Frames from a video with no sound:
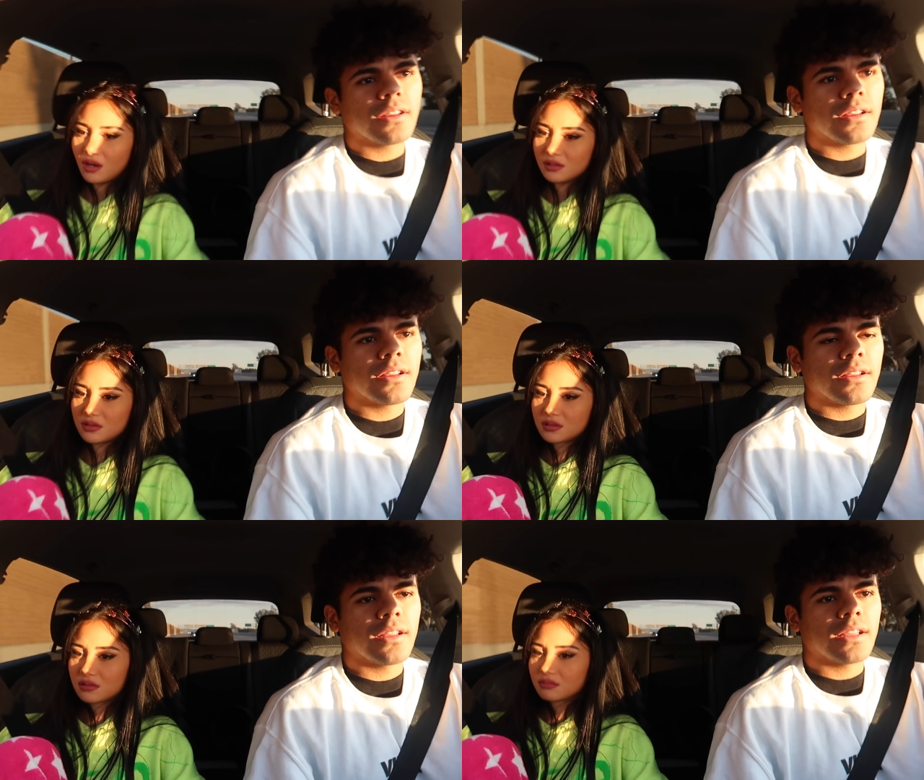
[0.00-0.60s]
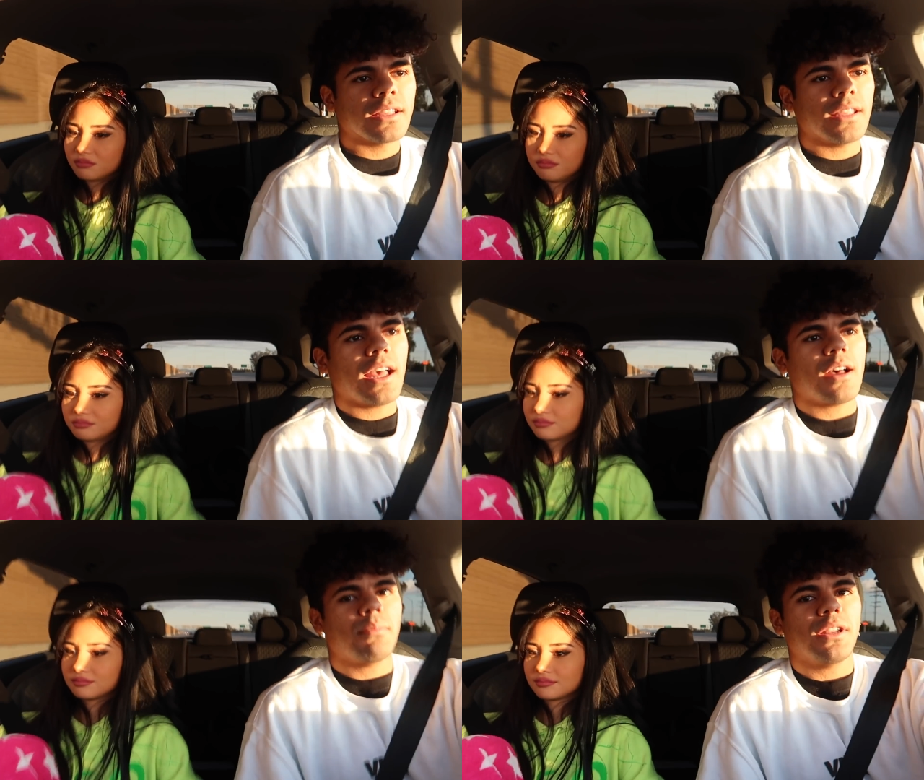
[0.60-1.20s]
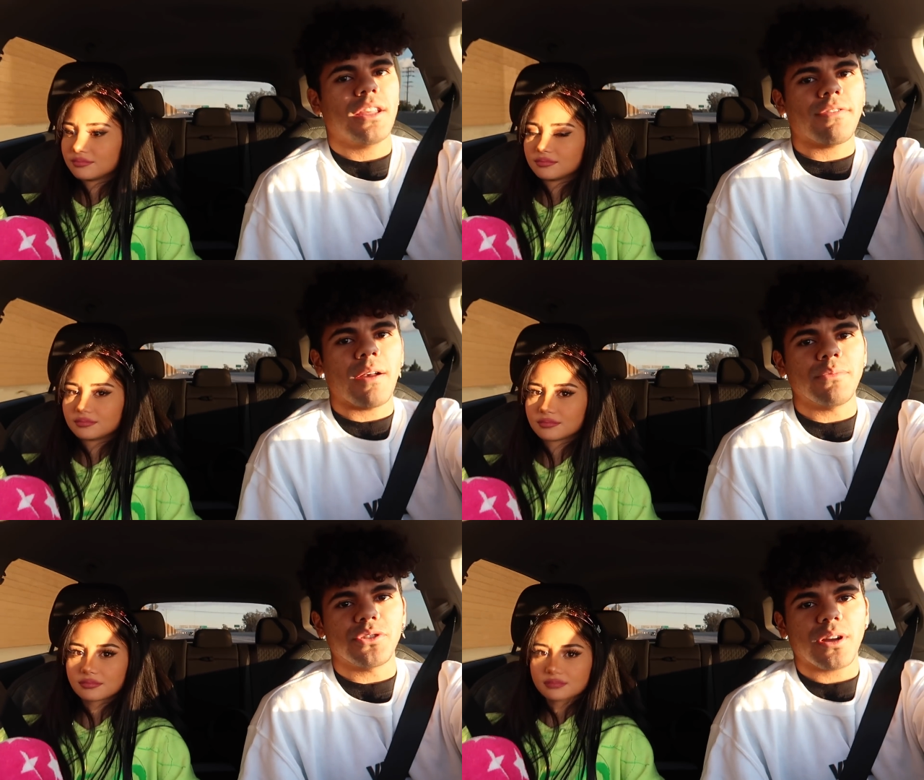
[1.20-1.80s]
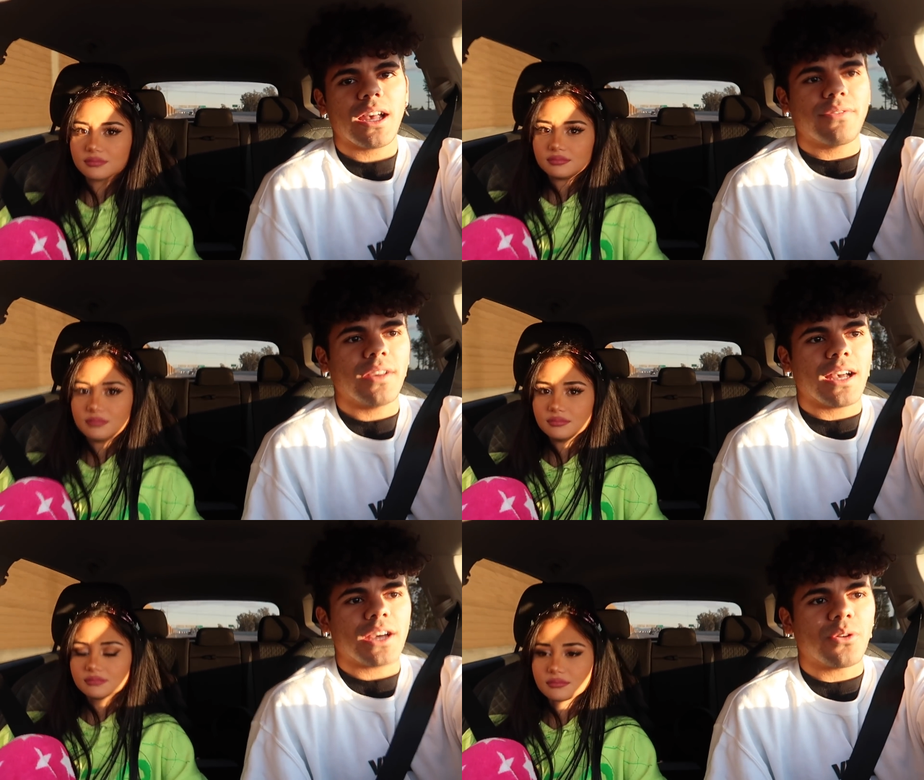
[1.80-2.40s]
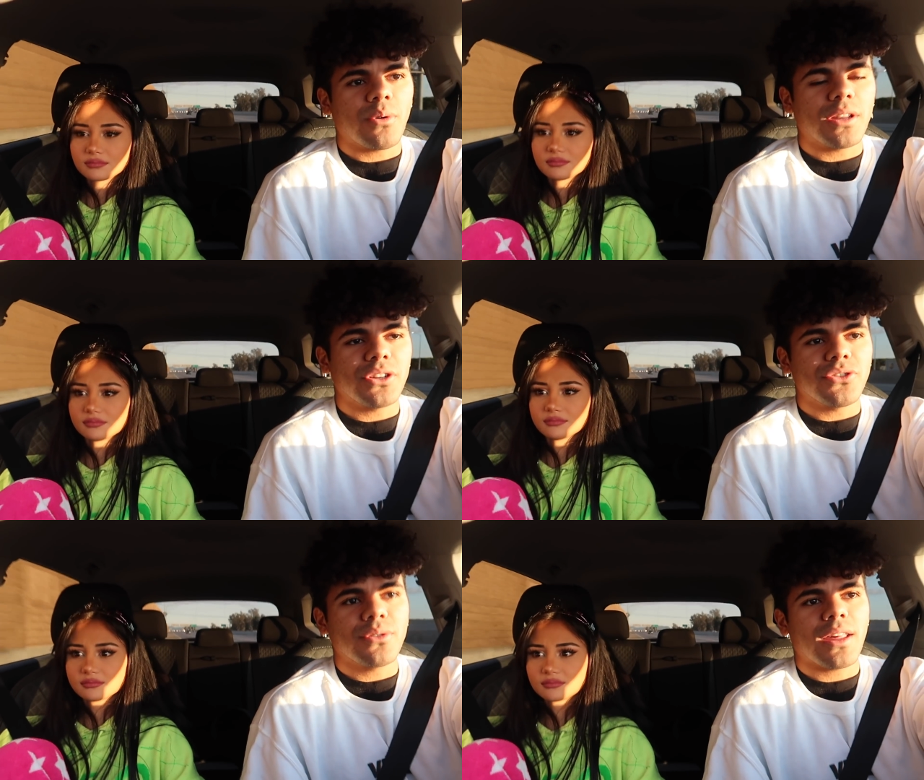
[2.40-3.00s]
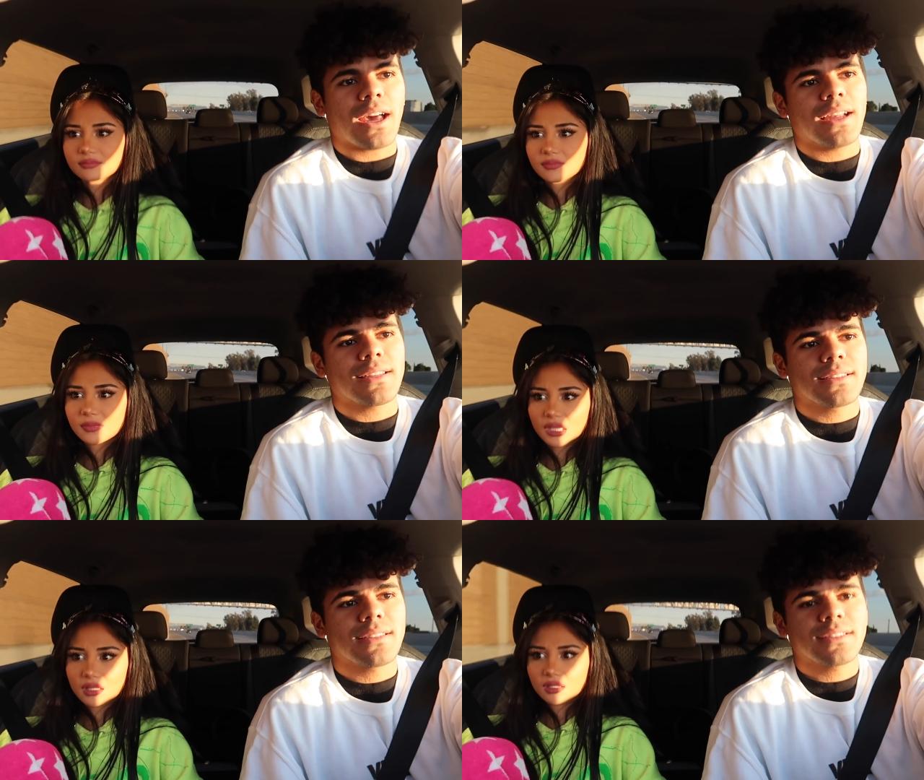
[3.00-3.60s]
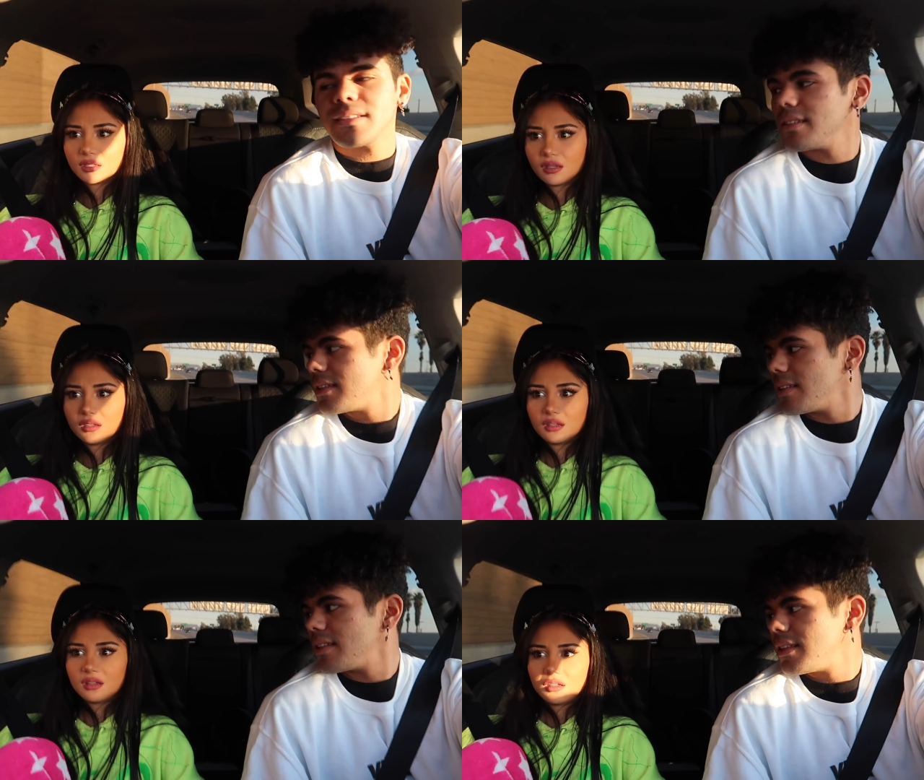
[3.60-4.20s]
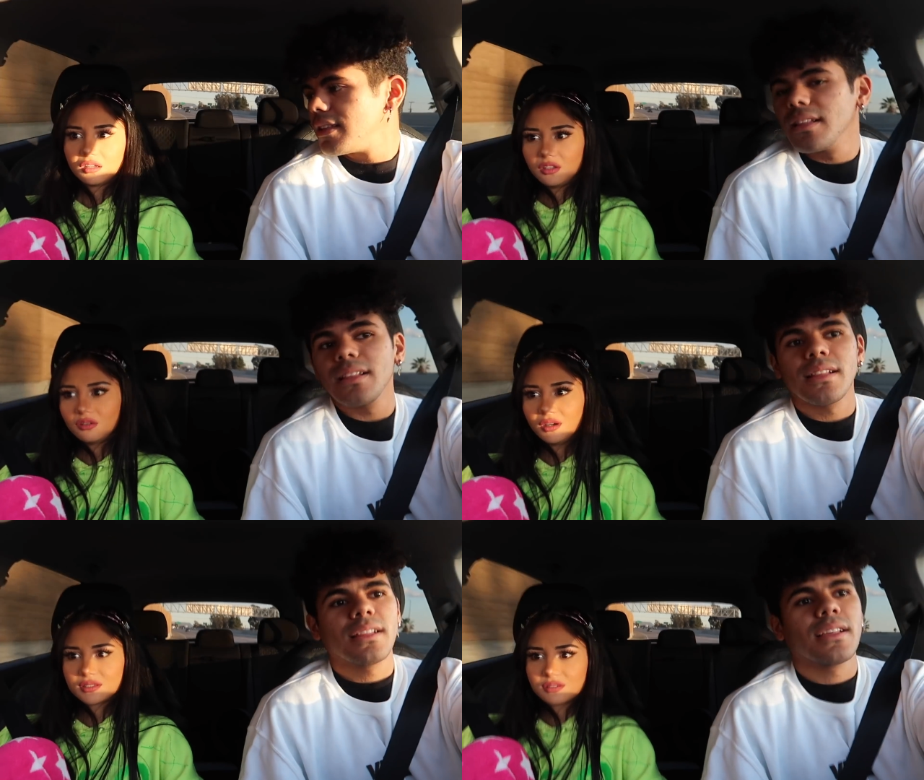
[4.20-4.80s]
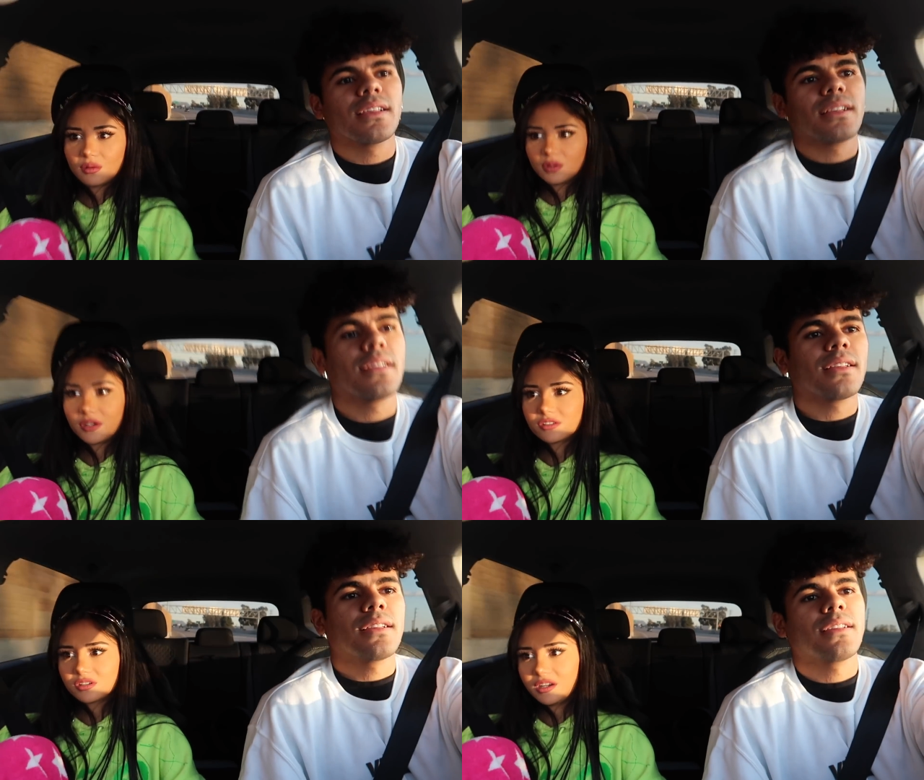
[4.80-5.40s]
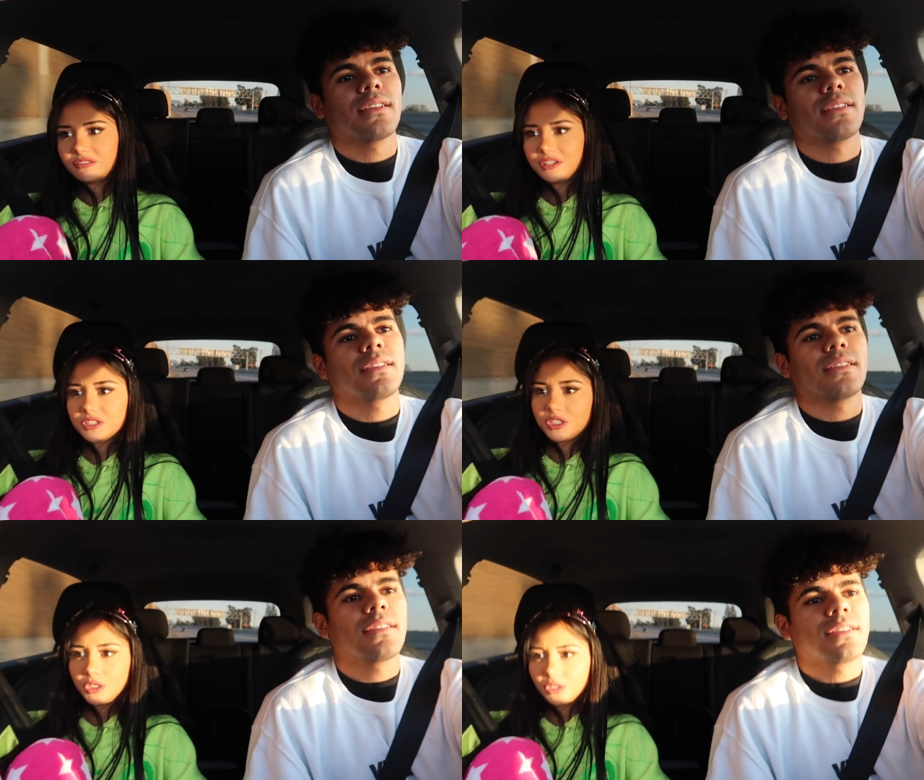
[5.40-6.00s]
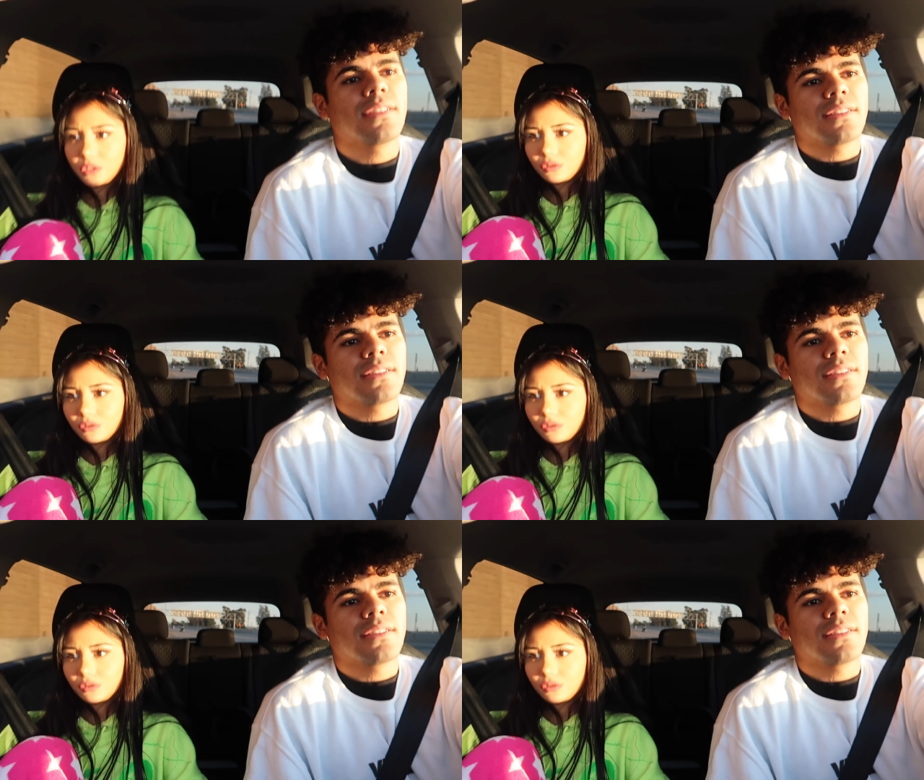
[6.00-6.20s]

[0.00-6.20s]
Speaker 1: calls.
Speaker 2: Yeah, but if I'm driving, I don't want to do that.
Speaker 1: You answer it when you're driving too.